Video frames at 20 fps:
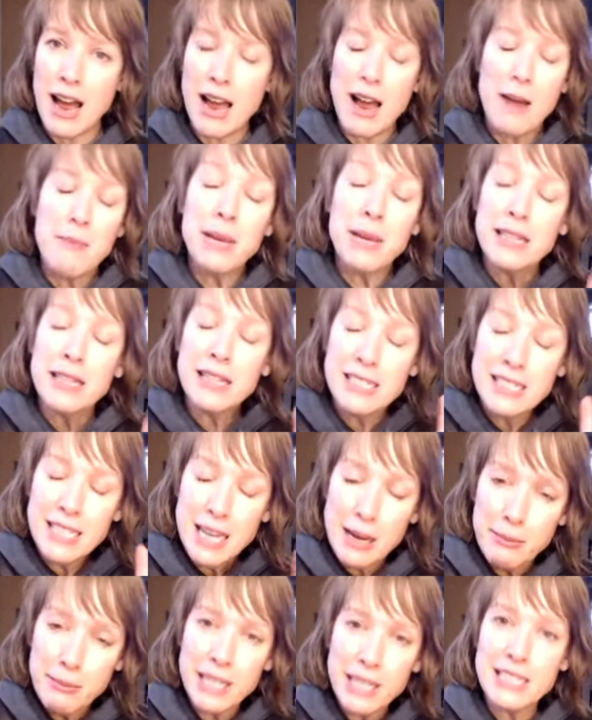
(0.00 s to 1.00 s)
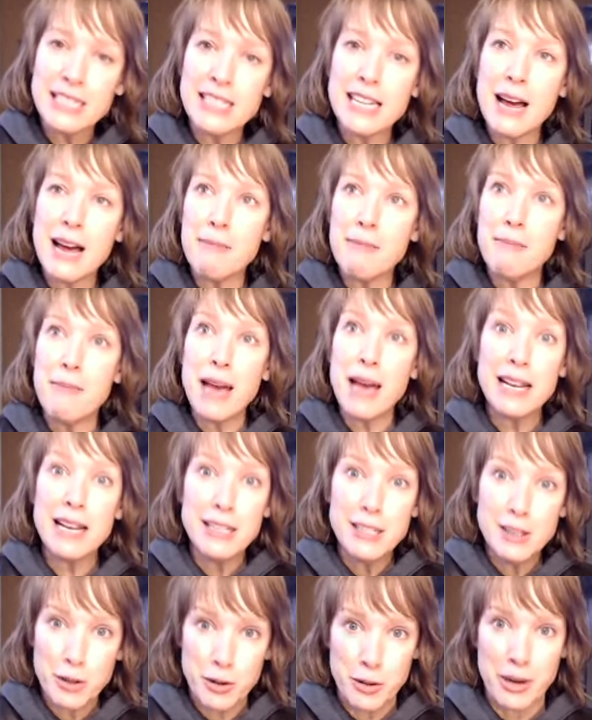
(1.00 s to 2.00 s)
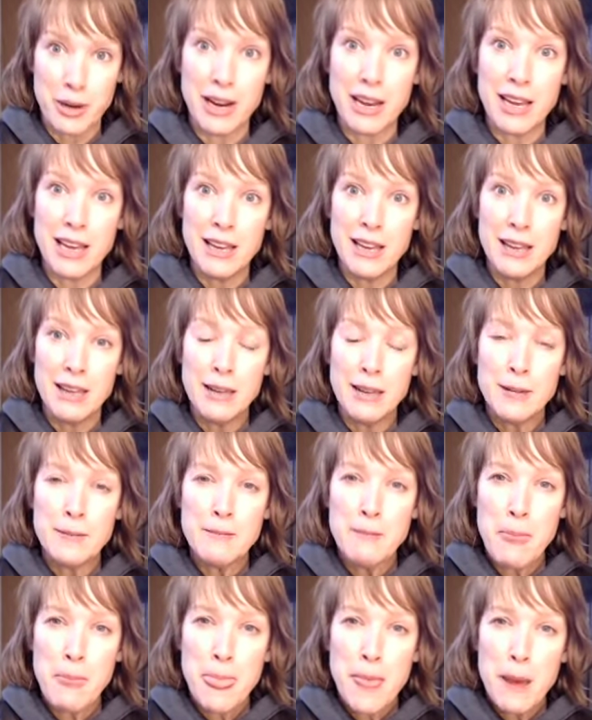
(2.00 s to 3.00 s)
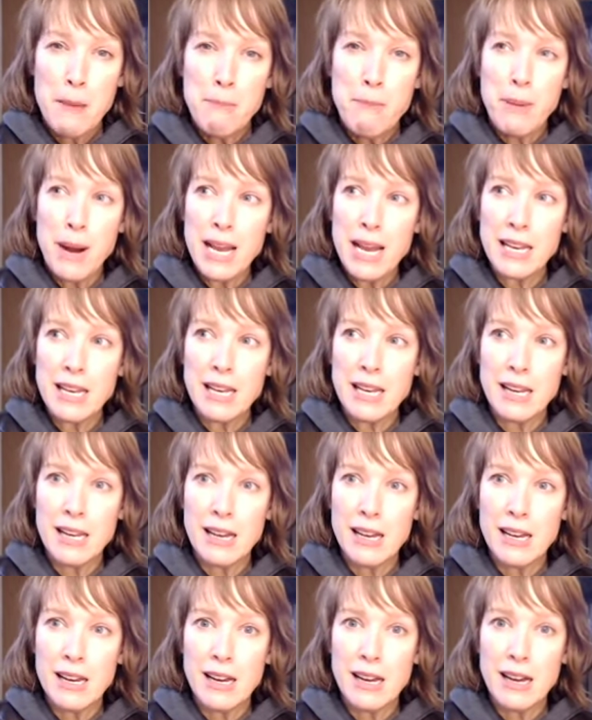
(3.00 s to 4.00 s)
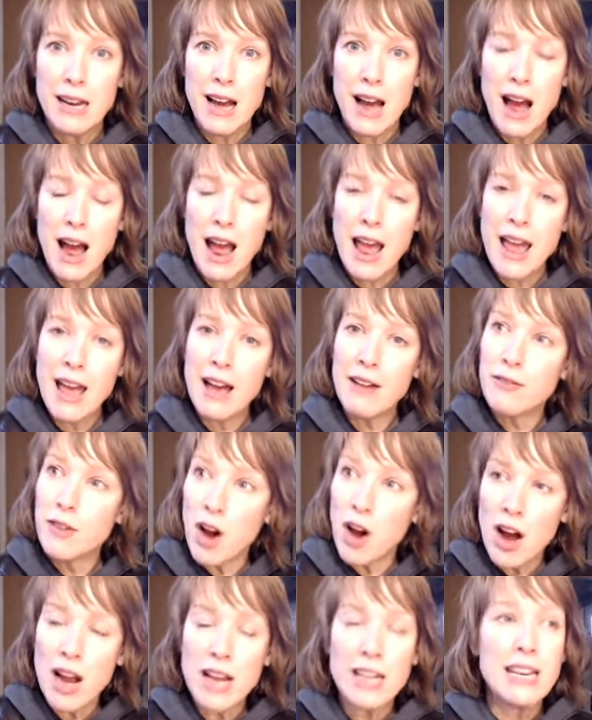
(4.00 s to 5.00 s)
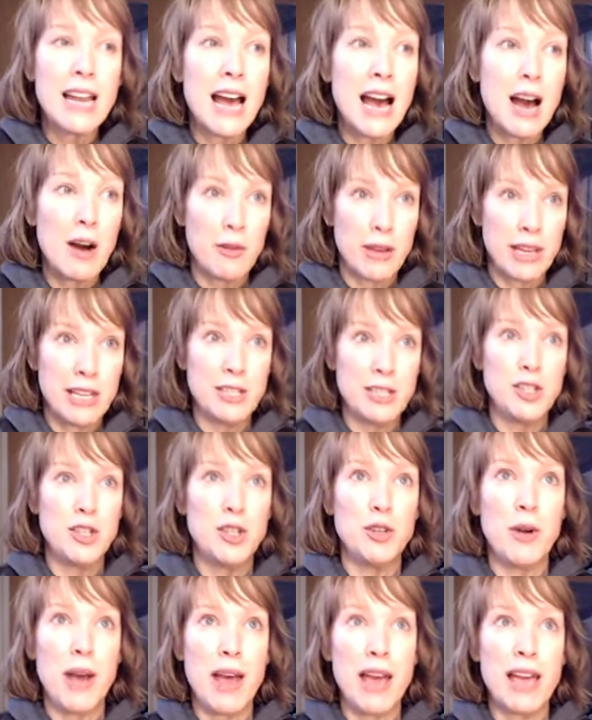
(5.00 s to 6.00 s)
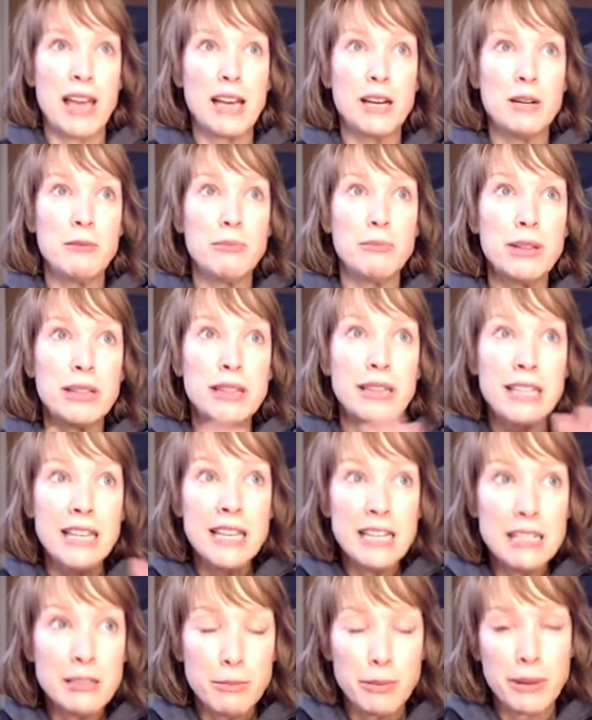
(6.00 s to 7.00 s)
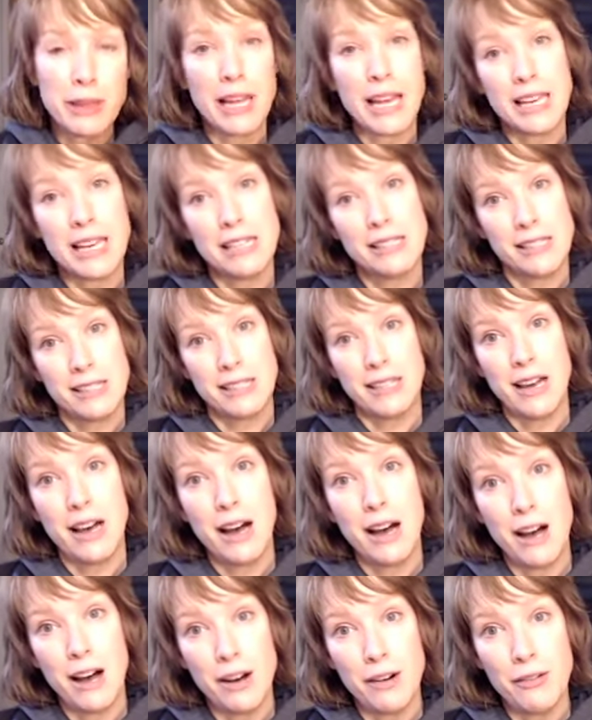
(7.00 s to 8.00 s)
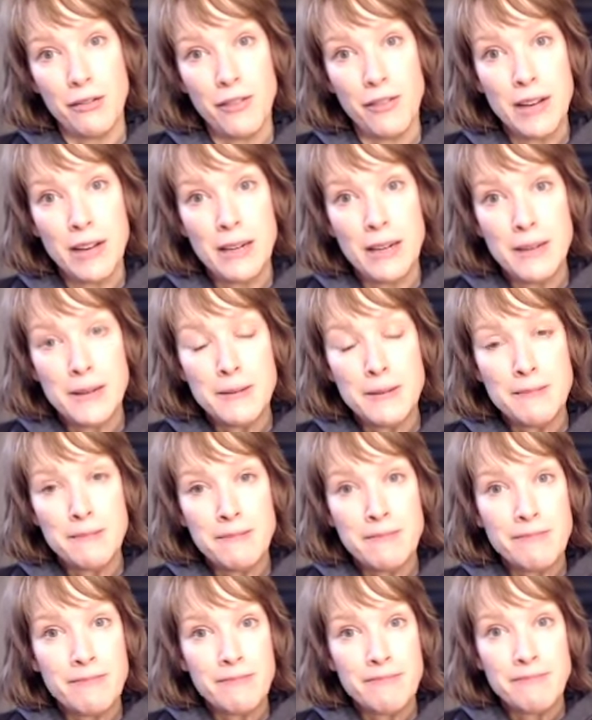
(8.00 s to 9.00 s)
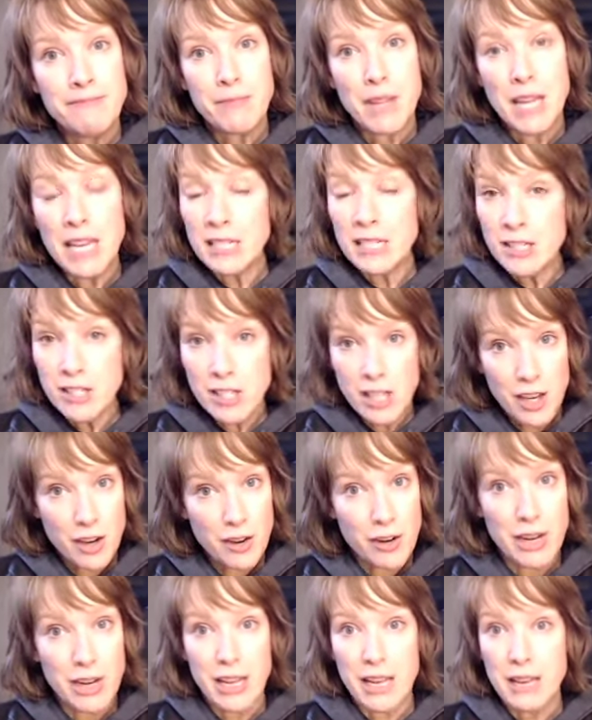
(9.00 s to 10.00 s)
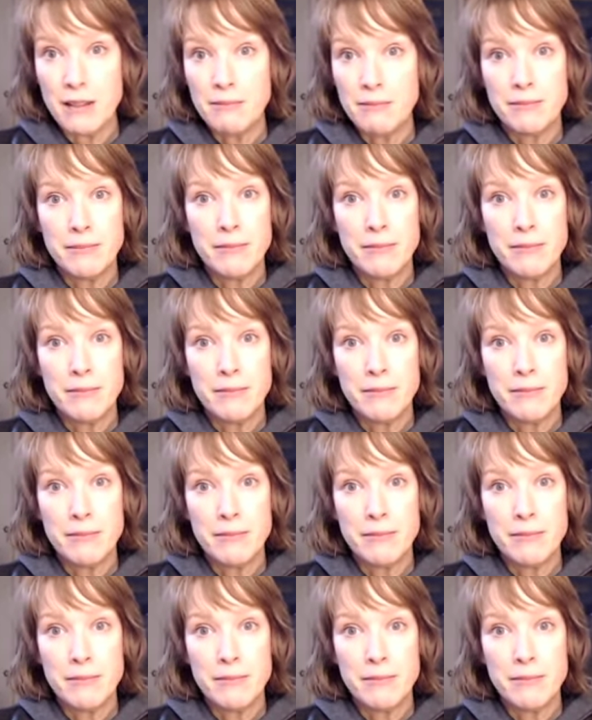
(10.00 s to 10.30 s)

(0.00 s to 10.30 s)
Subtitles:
mean, the template's not mandatory, but I have gone now into a complete place of insecurity